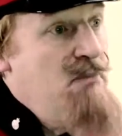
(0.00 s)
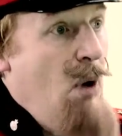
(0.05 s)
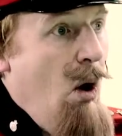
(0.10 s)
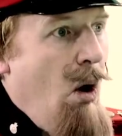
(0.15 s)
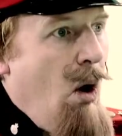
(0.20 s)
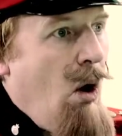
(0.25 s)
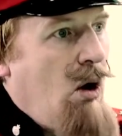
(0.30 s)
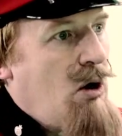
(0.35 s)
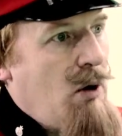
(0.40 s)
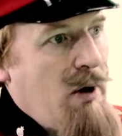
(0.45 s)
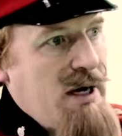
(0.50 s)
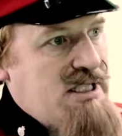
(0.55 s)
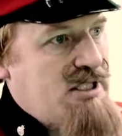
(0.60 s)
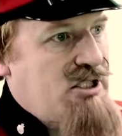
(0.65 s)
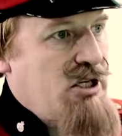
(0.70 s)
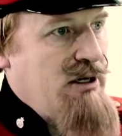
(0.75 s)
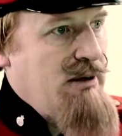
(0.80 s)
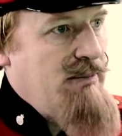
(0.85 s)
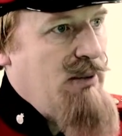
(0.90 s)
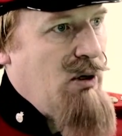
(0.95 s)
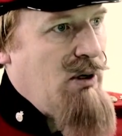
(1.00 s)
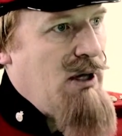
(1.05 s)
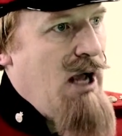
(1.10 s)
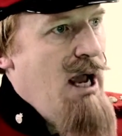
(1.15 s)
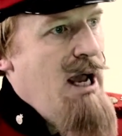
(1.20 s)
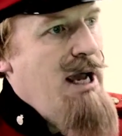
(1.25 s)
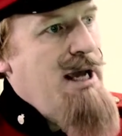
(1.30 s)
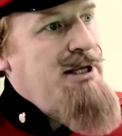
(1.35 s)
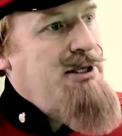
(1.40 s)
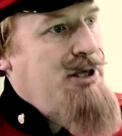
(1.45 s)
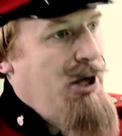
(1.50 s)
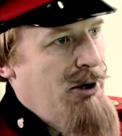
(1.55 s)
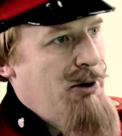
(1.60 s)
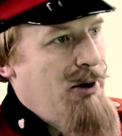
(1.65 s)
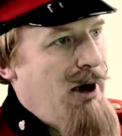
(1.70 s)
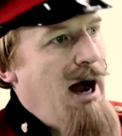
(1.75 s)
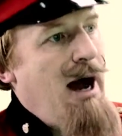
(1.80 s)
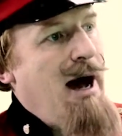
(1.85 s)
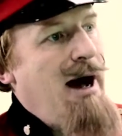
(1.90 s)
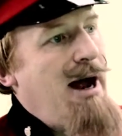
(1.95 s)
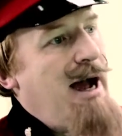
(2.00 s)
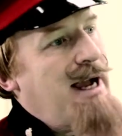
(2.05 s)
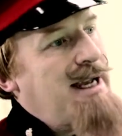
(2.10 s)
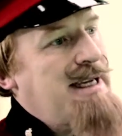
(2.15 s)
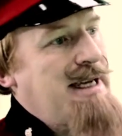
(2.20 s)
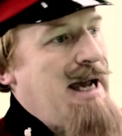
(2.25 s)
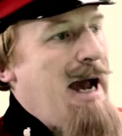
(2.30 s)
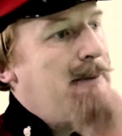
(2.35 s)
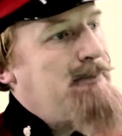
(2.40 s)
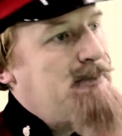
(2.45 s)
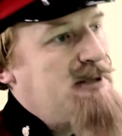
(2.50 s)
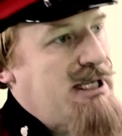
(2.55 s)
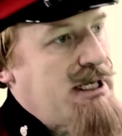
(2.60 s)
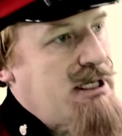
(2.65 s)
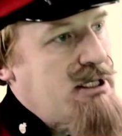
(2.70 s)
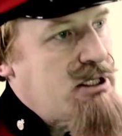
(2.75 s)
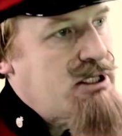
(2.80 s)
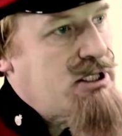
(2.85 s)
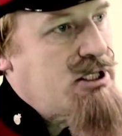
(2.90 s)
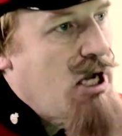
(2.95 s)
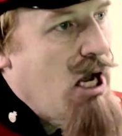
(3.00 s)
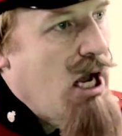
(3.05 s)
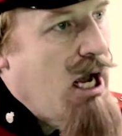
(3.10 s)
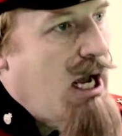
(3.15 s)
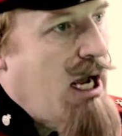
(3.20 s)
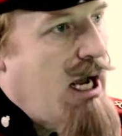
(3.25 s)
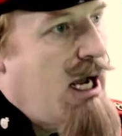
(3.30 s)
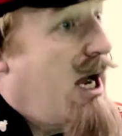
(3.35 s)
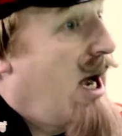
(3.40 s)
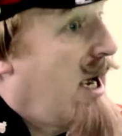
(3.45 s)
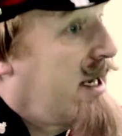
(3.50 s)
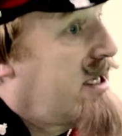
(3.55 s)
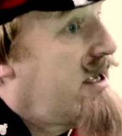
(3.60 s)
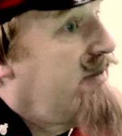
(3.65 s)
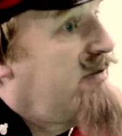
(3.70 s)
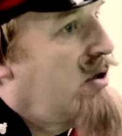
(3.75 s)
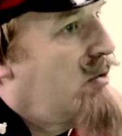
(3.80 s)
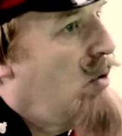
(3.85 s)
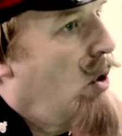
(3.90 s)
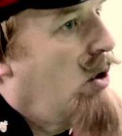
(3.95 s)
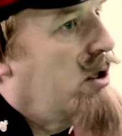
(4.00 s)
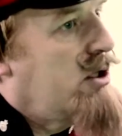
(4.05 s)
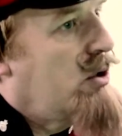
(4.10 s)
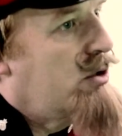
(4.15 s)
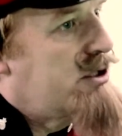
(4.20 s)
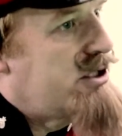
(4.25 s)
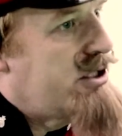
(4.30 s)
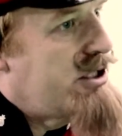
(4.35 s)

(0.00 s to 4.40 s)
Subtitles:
more questionable? You are a captain, sir. I give you all your